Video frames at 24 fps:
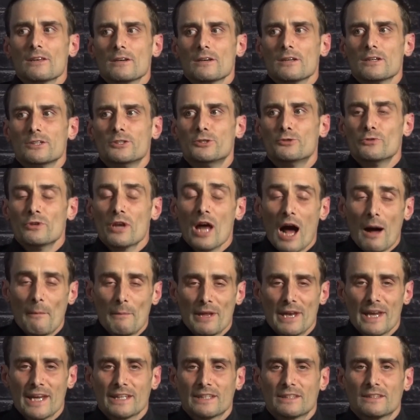you
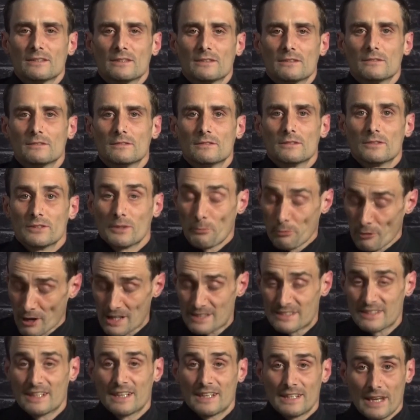nominate, the
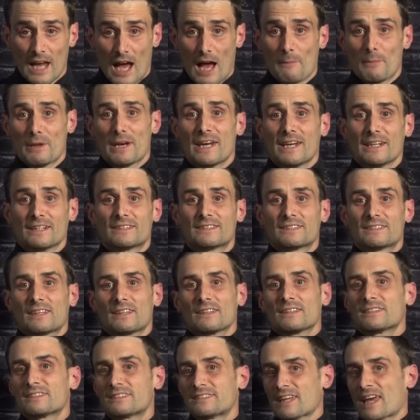president nominates,
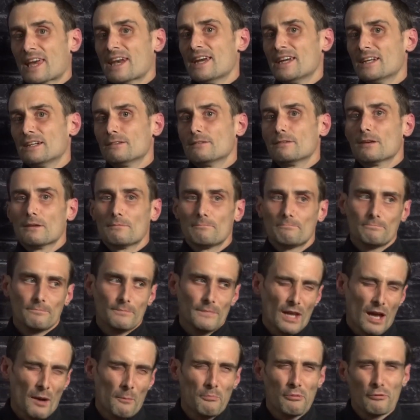Senate
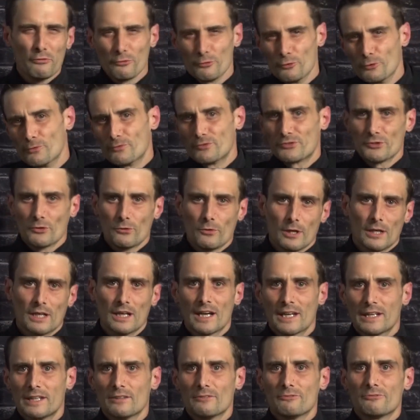approves or
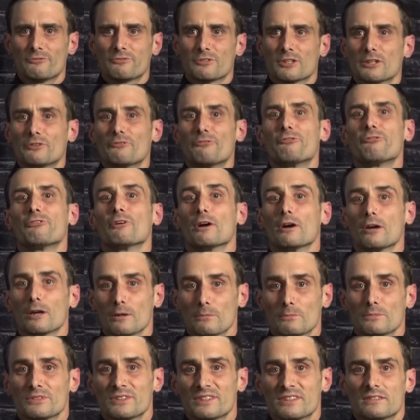kind of
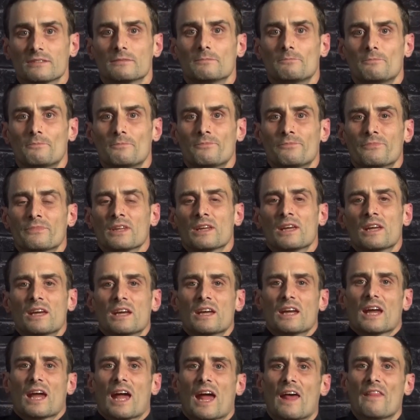confirms,
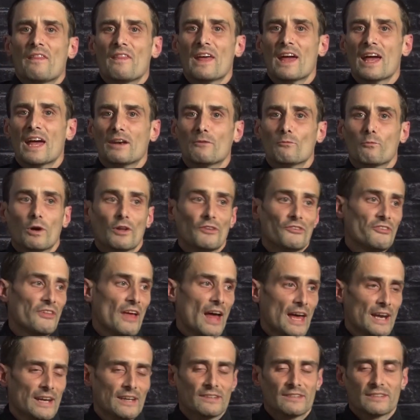and then once
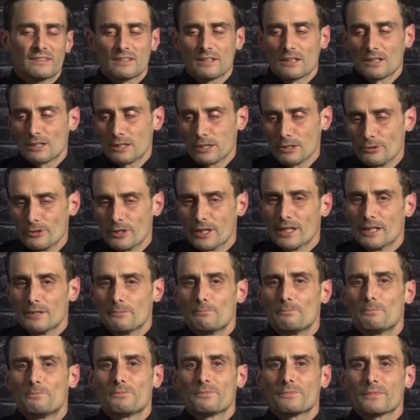that is concluded,
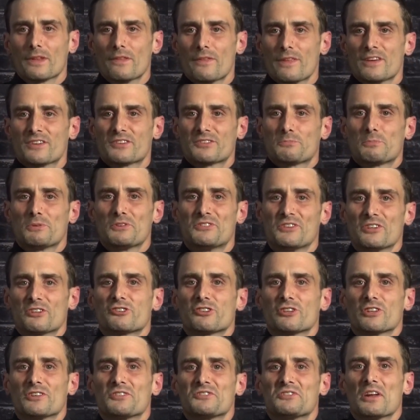this
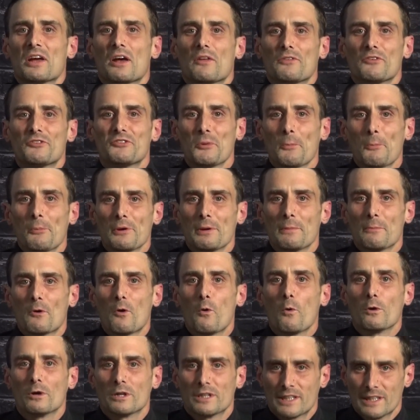position is now the Supreme
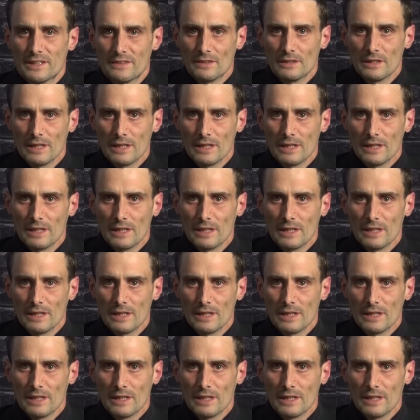Court in the